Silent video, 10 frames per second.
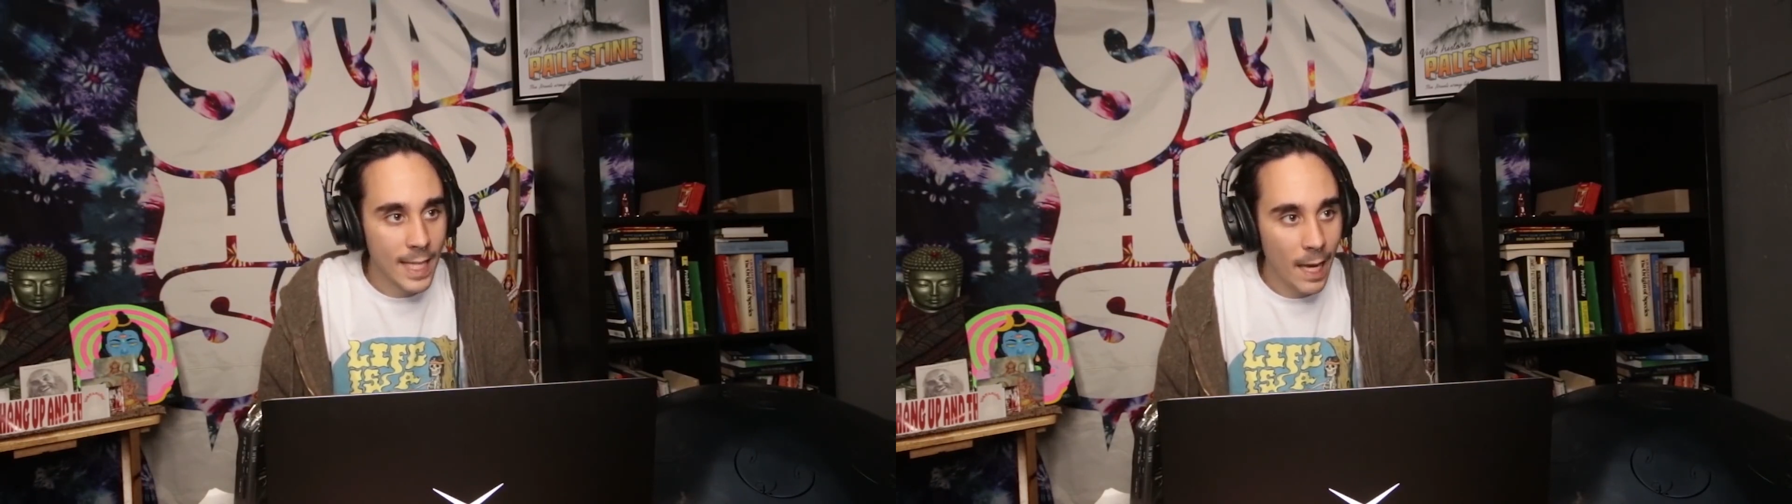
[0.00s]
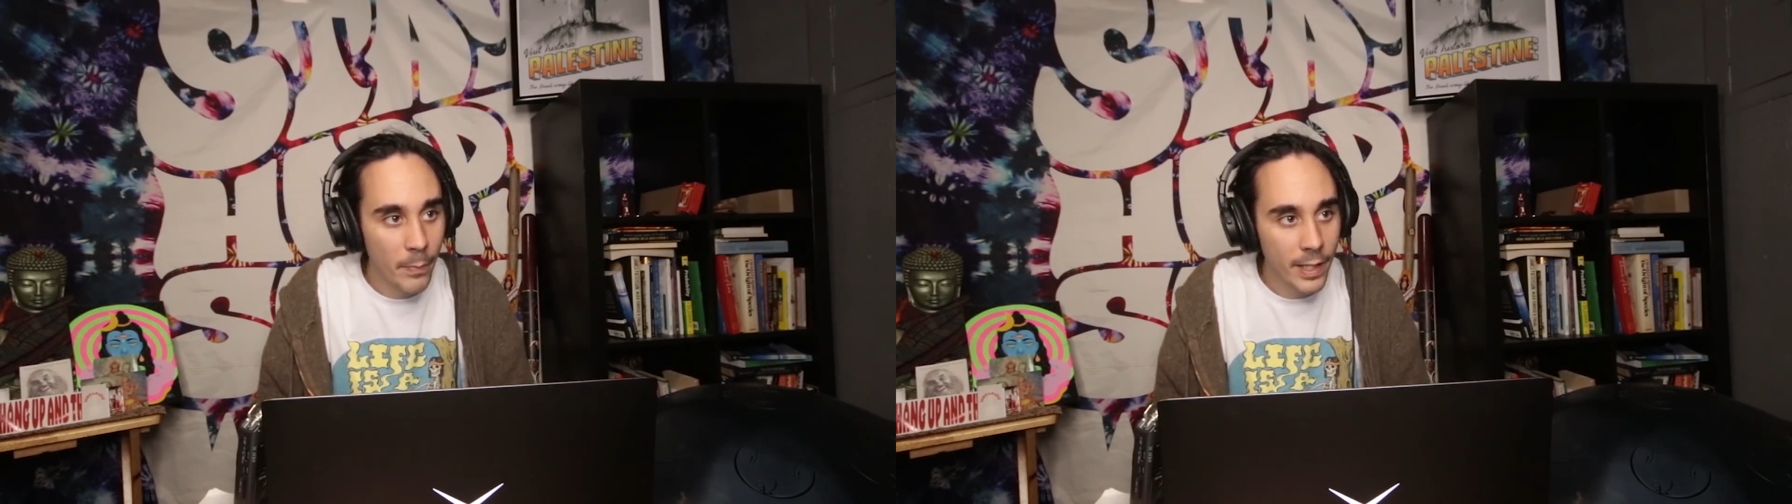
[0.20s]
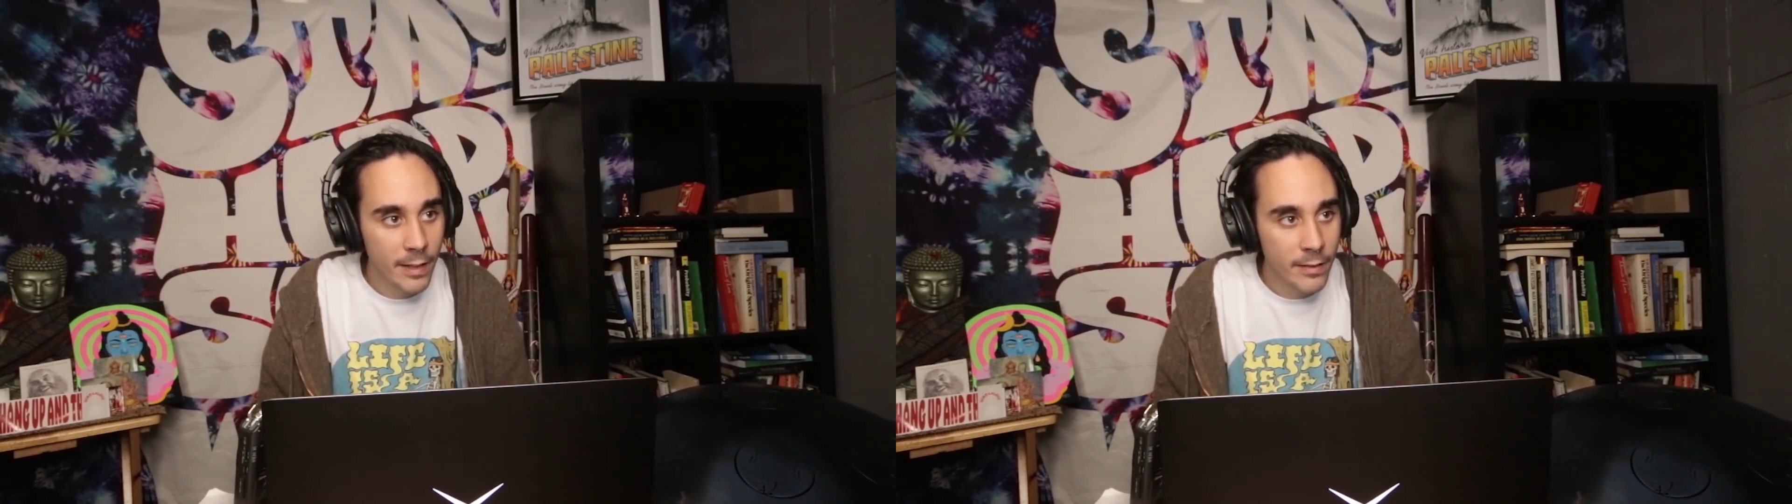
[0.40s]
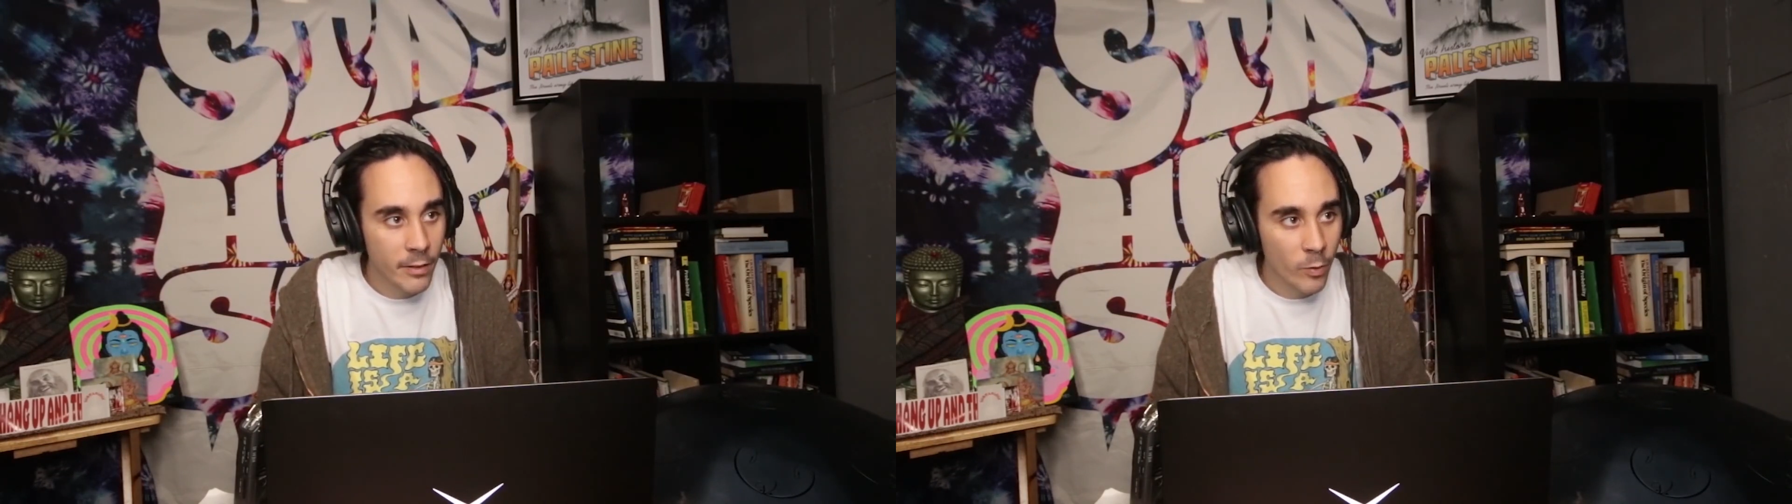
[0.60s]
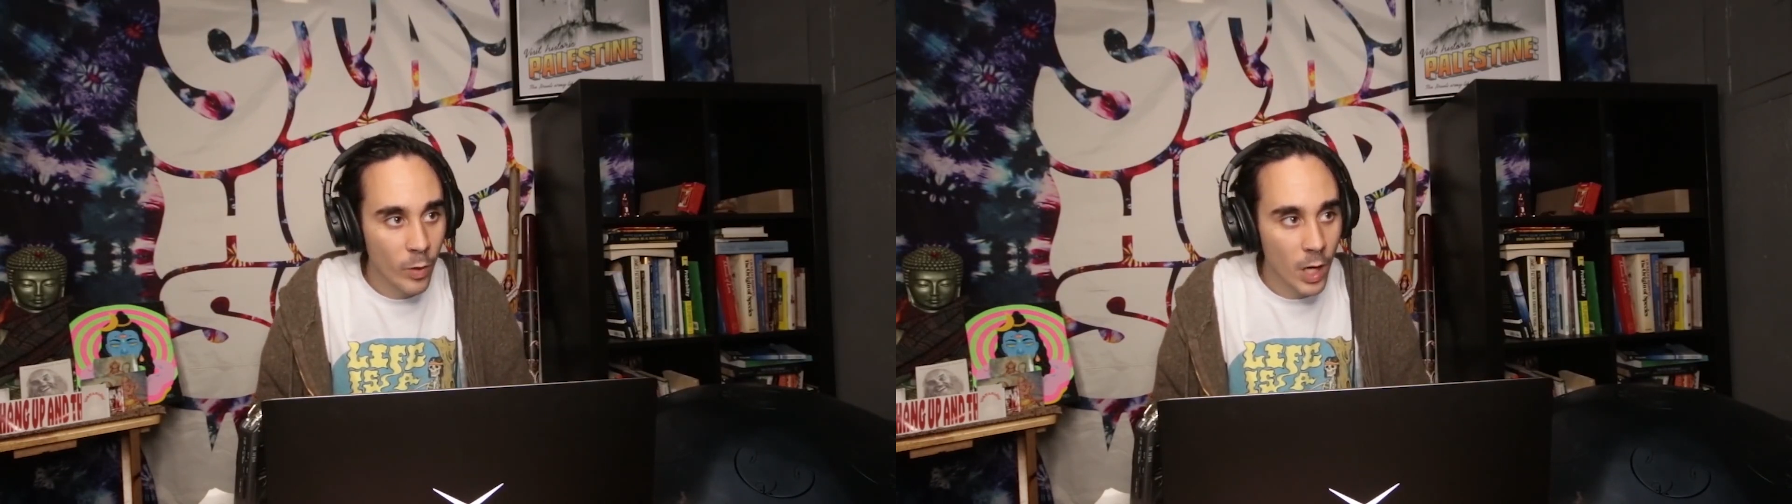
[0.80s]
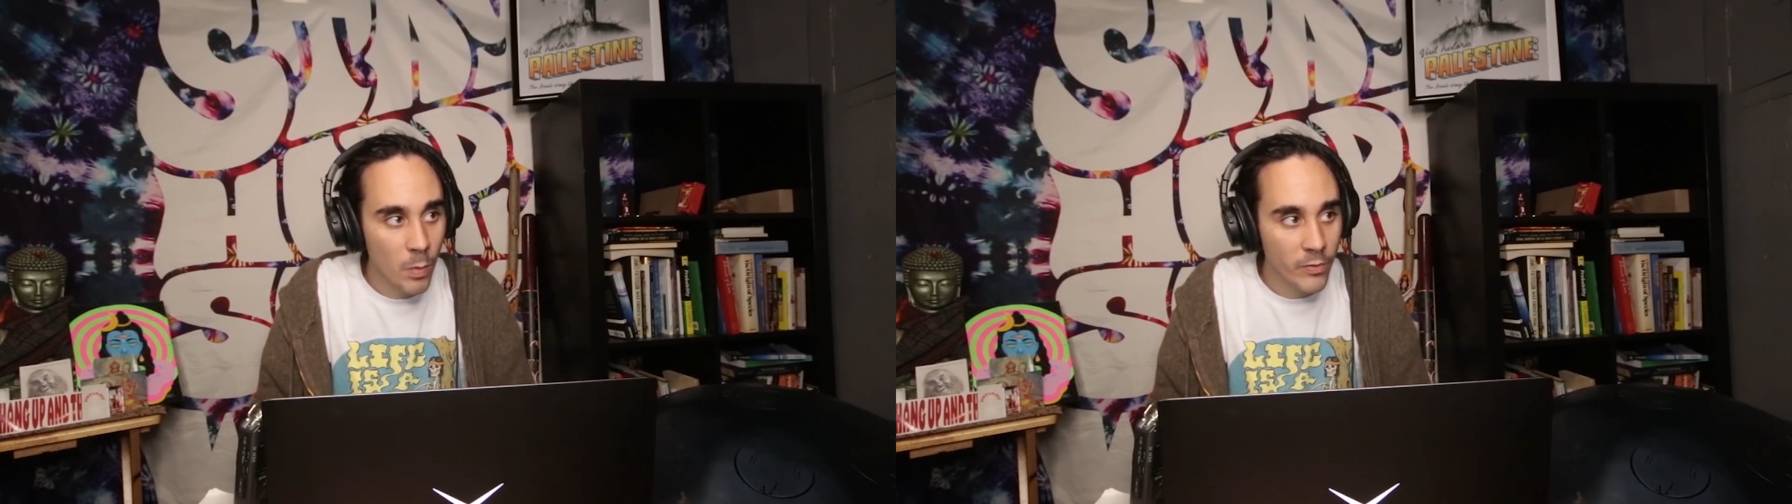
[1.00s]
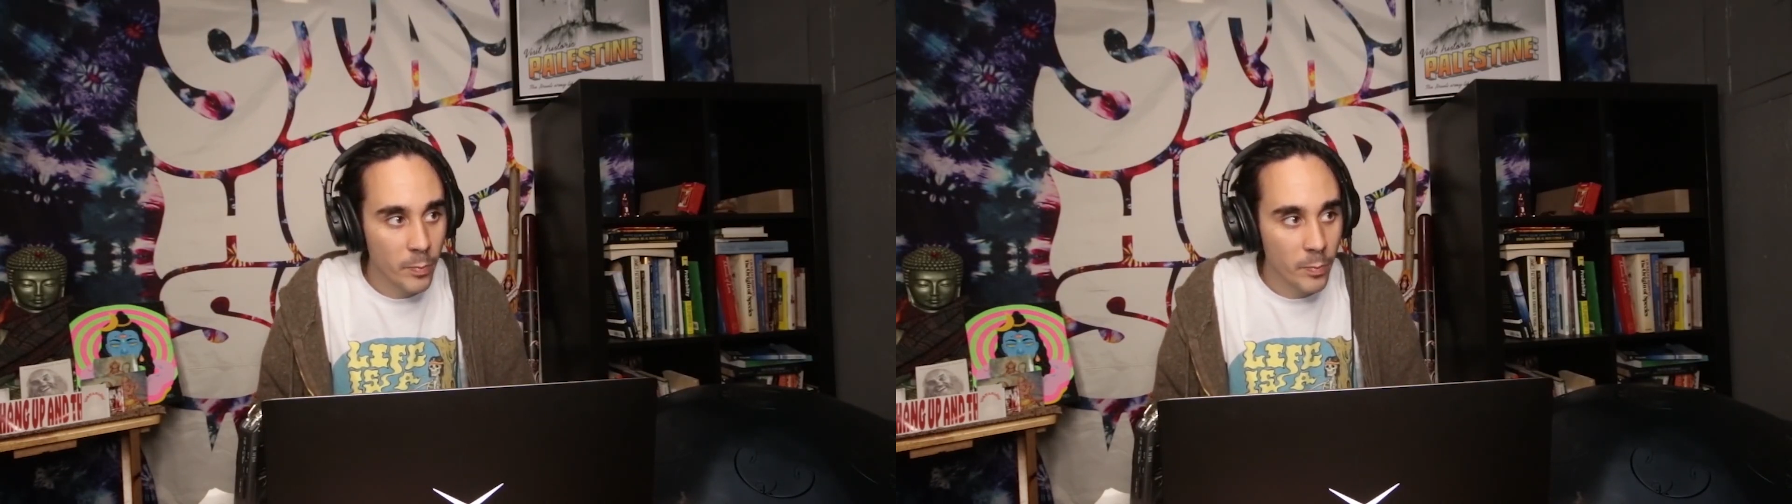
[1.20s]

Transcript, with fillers: are tapping into the realm